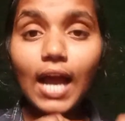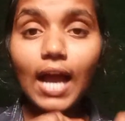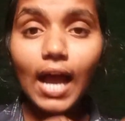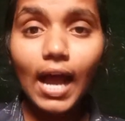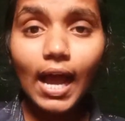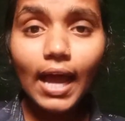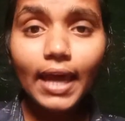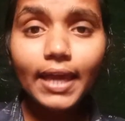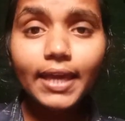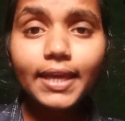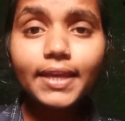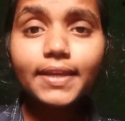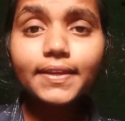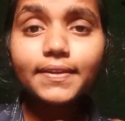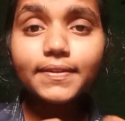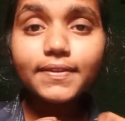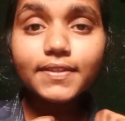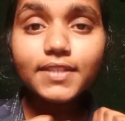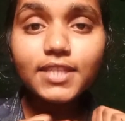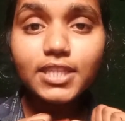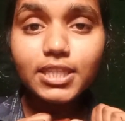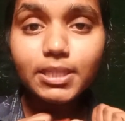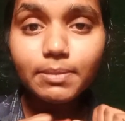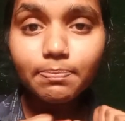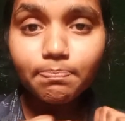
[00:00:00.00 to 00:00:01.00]
I
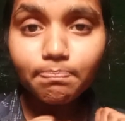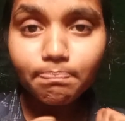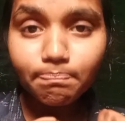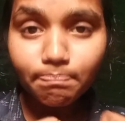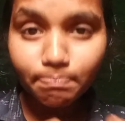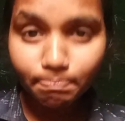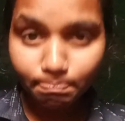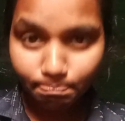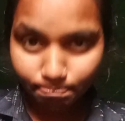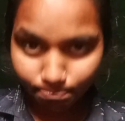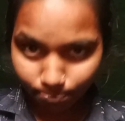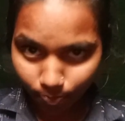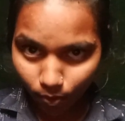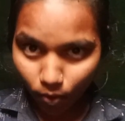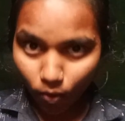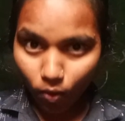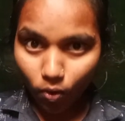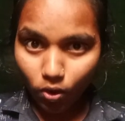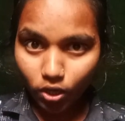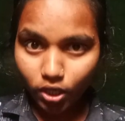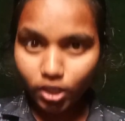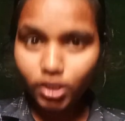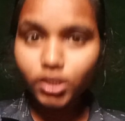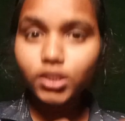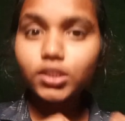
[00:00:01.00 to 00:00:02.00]

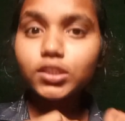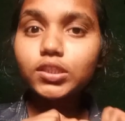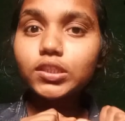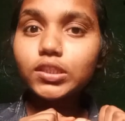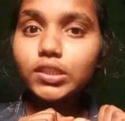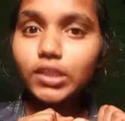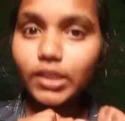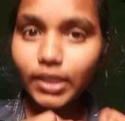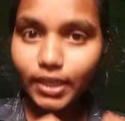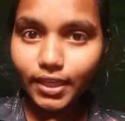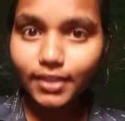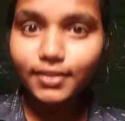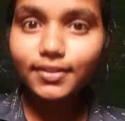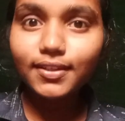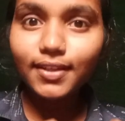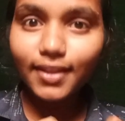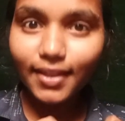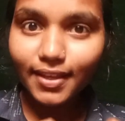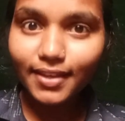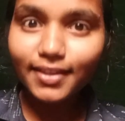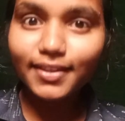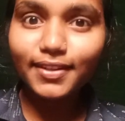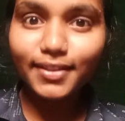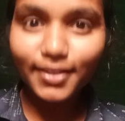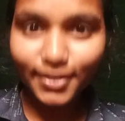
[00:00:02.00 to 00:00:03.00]
spoke in
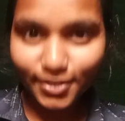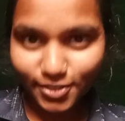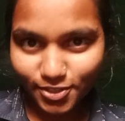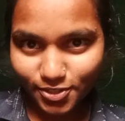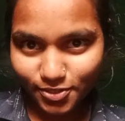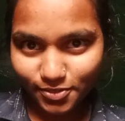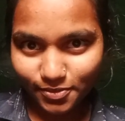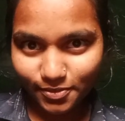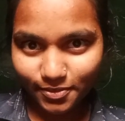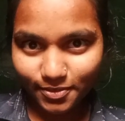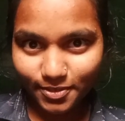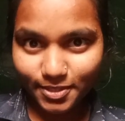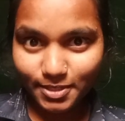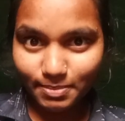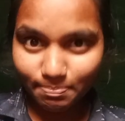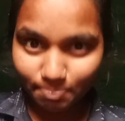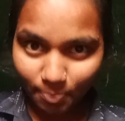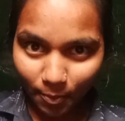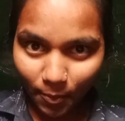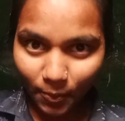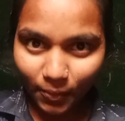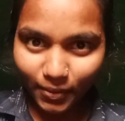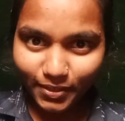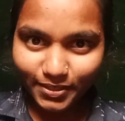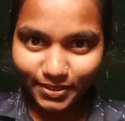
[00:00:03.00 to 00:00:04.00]
English.
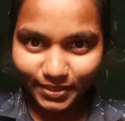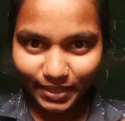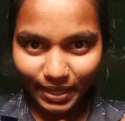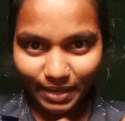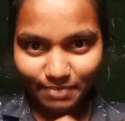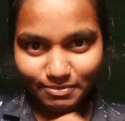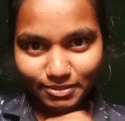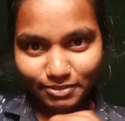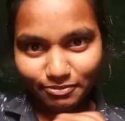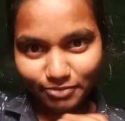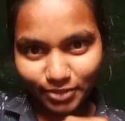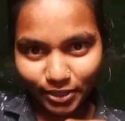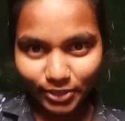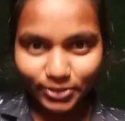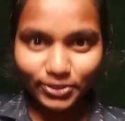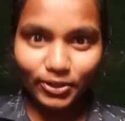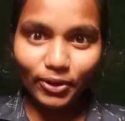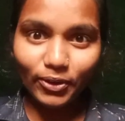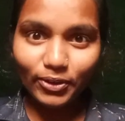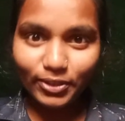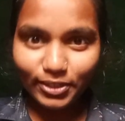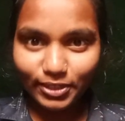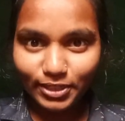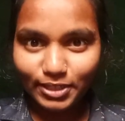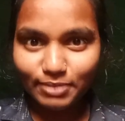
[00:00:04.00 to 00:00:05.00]
Spoke. I mean, we are
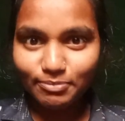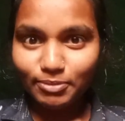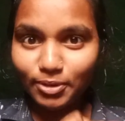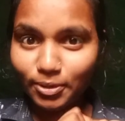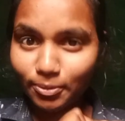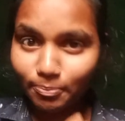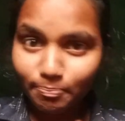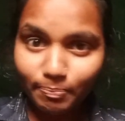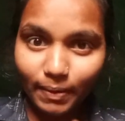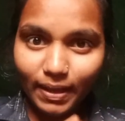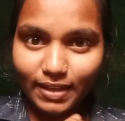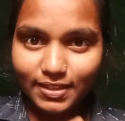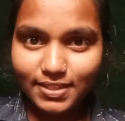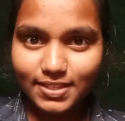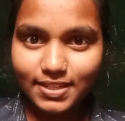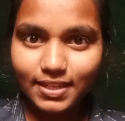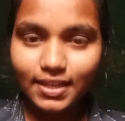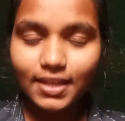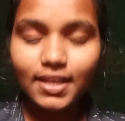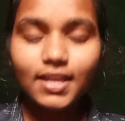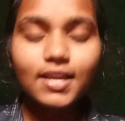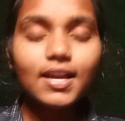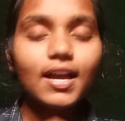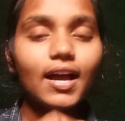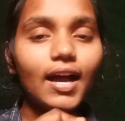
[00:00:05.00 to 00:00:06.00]
talking about past.
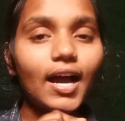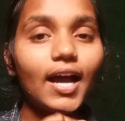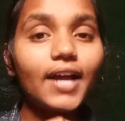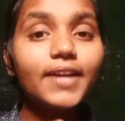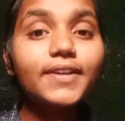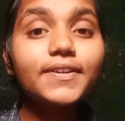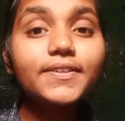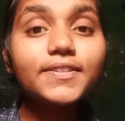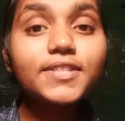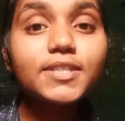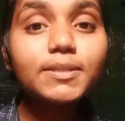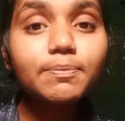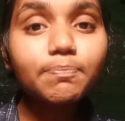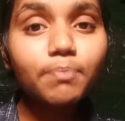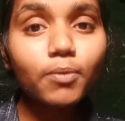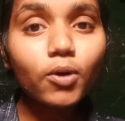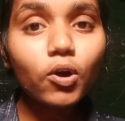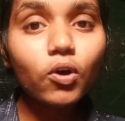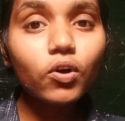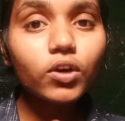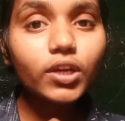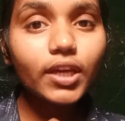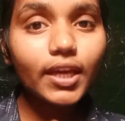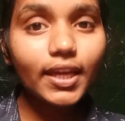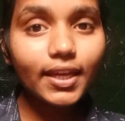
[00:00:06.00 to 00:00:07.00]
I
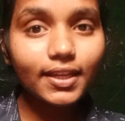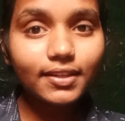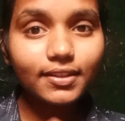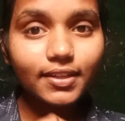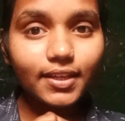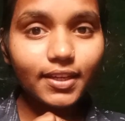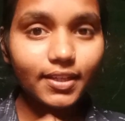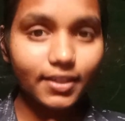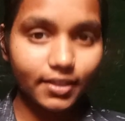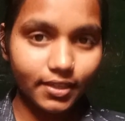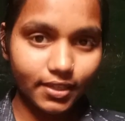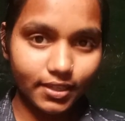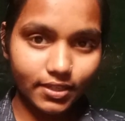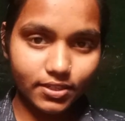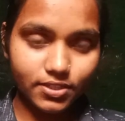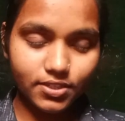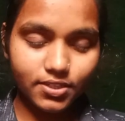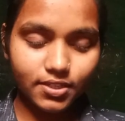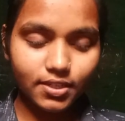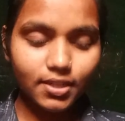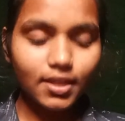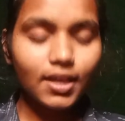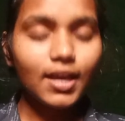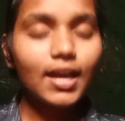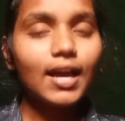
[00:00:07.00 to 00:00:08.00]
spoke in
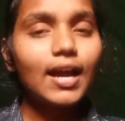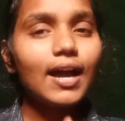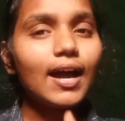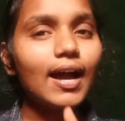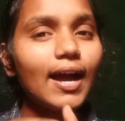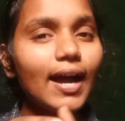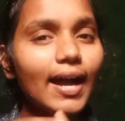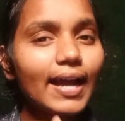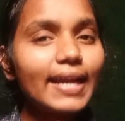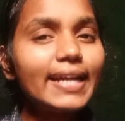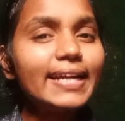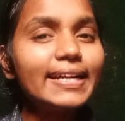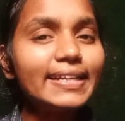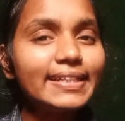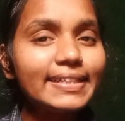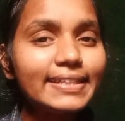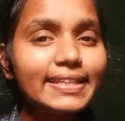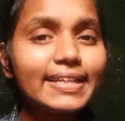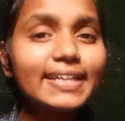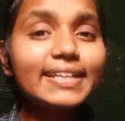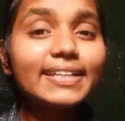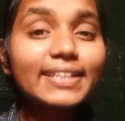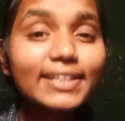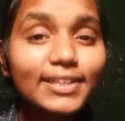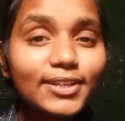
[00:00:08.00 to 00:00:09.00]
English. I
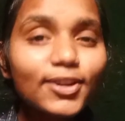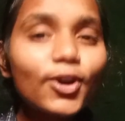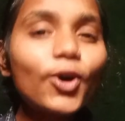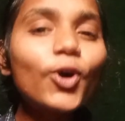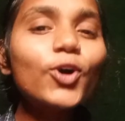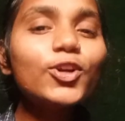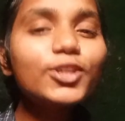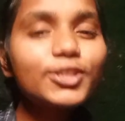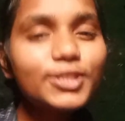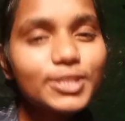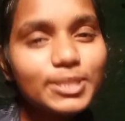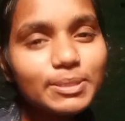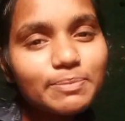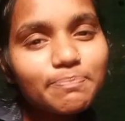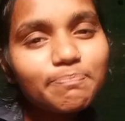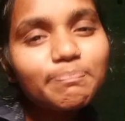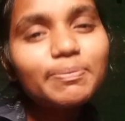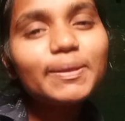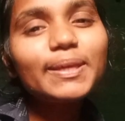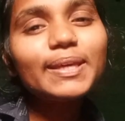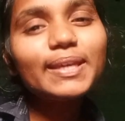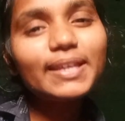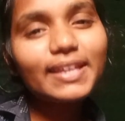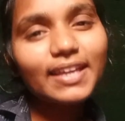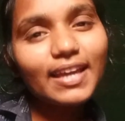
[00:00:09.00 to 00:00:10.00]
did not
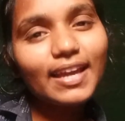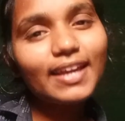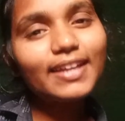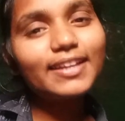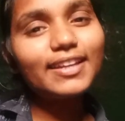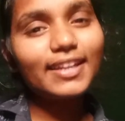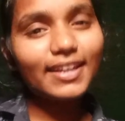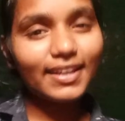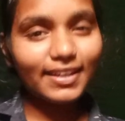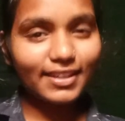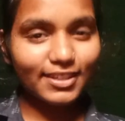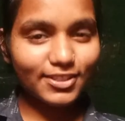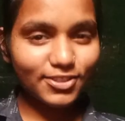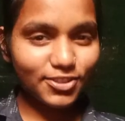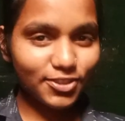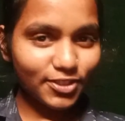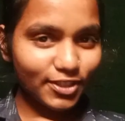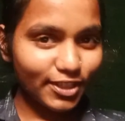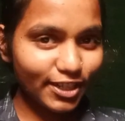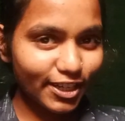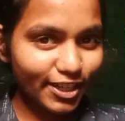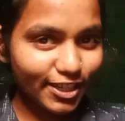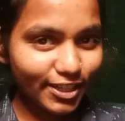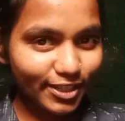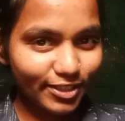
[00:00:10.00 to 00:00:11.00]
speak in English.
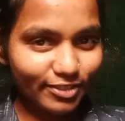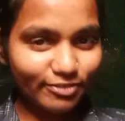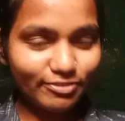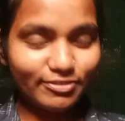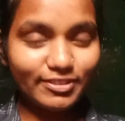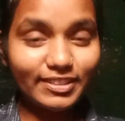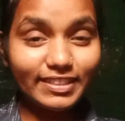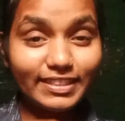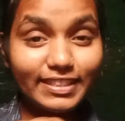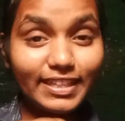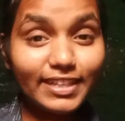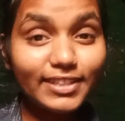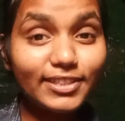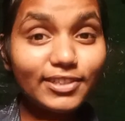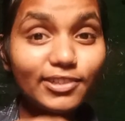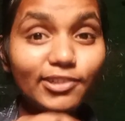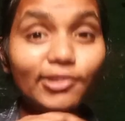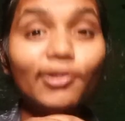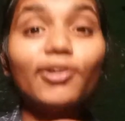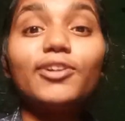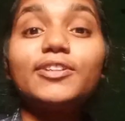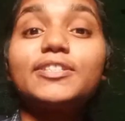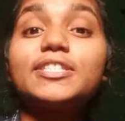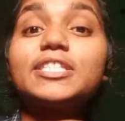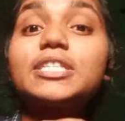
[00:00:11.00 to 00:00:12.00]
Negative. Did
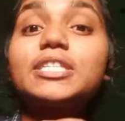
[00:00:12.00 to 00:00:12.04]
not